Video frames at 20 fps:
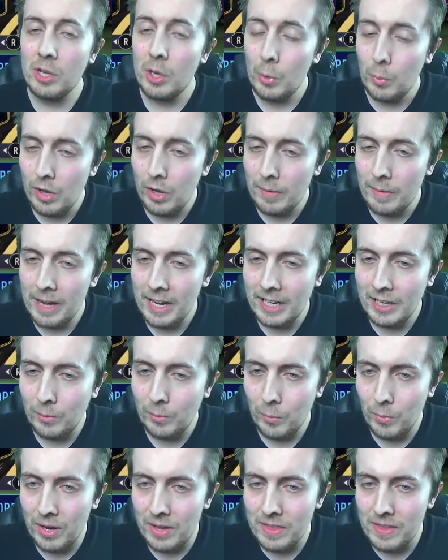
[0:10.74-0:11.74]
we are back
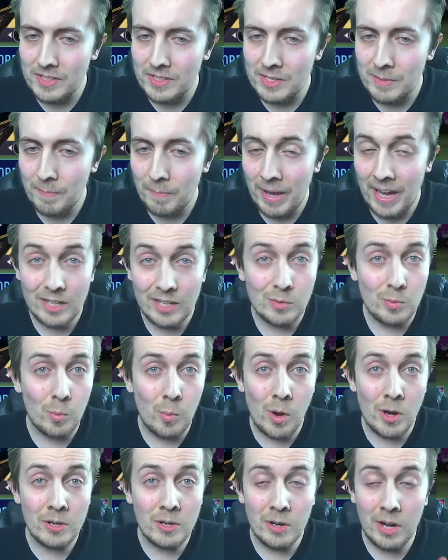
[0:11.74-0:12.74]
with some packs
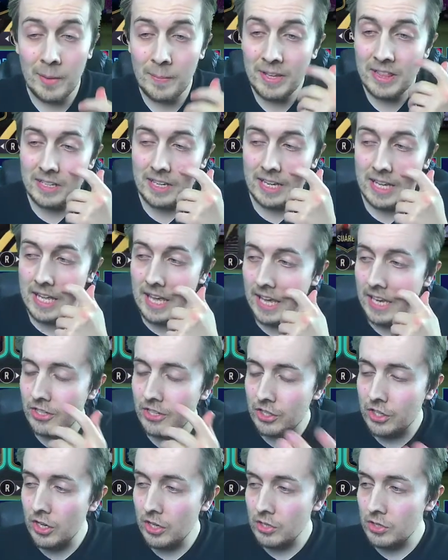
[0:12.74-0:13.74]
why not I mean EA
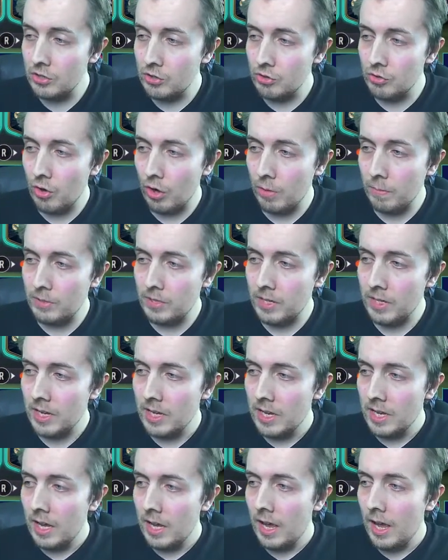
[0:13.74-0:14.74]
just dropped
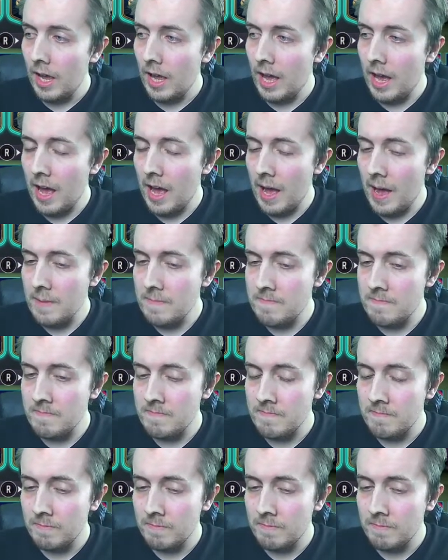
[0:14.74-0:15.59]
um,